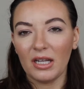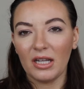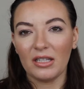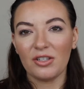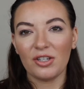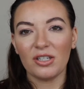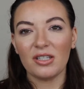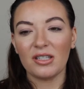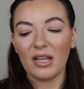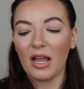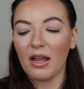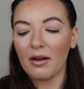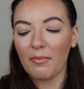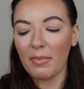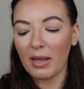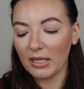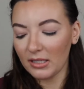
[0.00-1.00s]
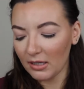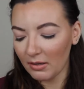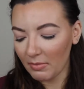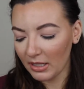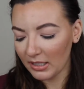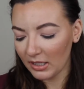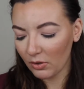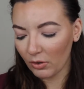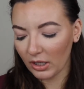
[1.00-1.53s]
It's just an amazing,
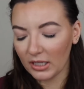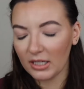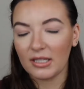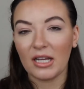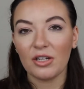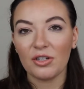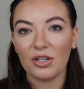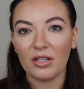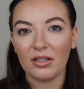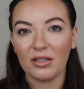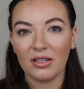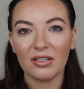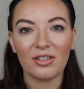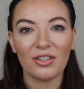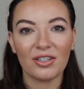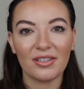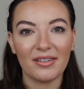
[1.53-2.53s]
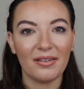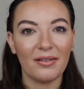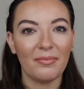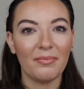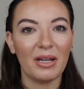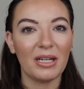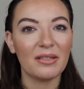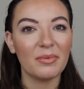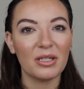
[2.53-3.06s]
amazing organization that just
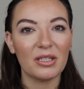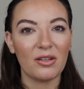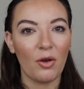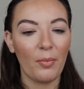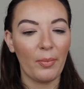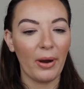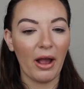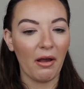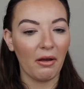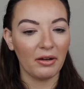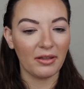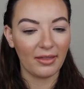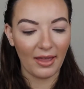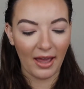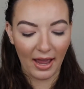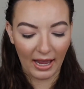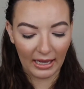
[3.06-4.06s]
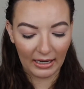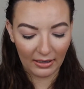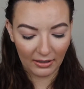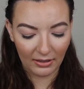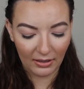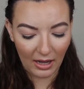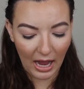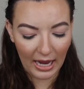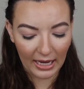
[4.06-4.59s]
makes me so proud
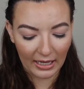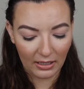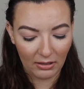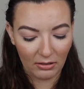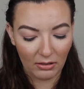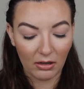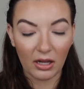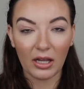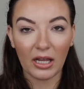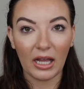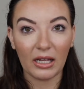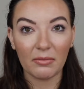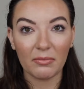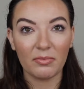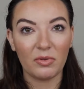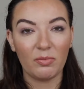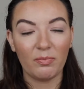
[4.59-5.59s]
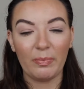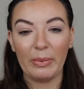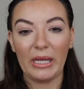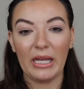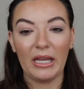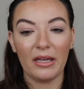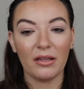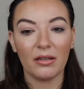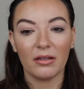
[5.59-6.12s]
that I can
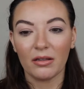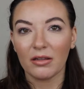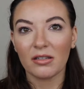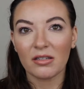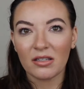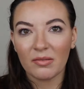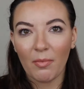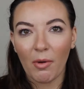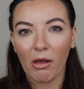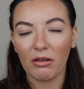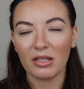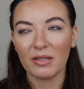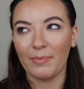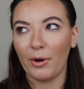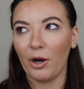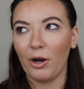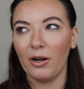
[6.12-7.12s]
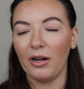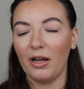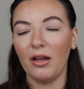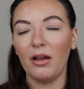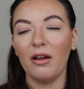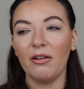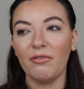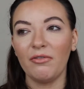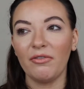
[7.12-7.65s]
be the smallest part
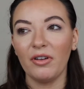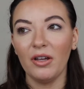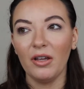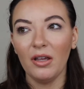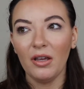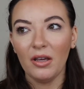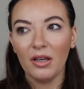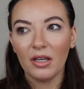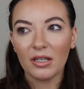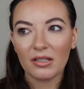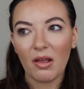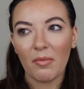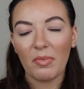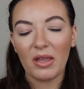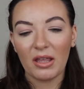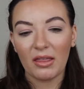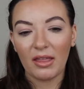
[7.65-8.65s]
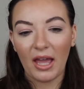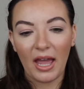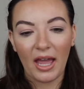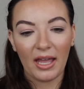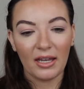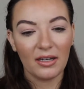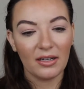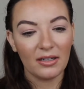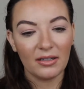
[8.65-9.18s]
of something
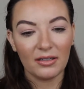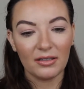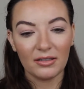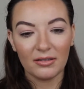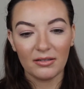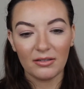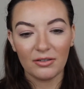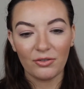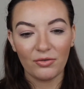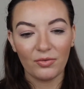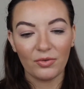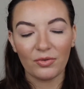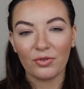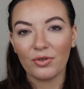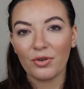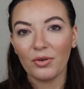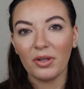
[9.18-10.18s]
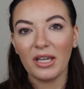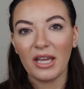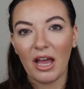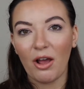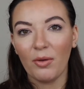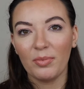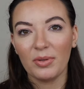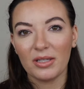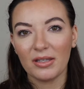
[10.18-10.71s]
that truly
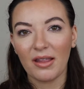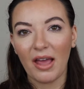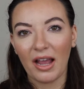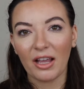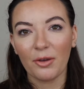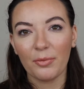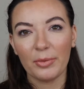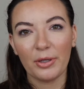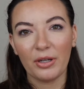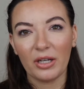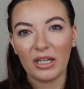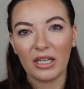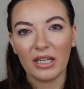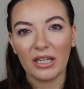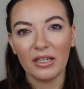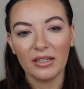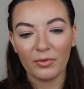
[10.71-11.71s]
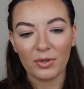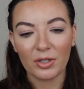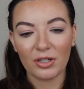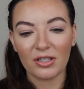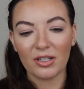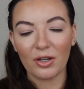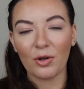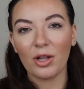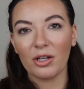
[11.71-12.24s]
helps that community, which
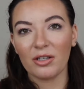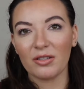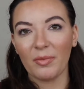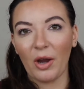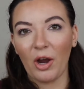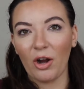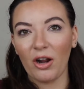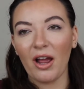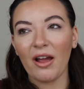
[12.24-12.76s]
is so close to my heart.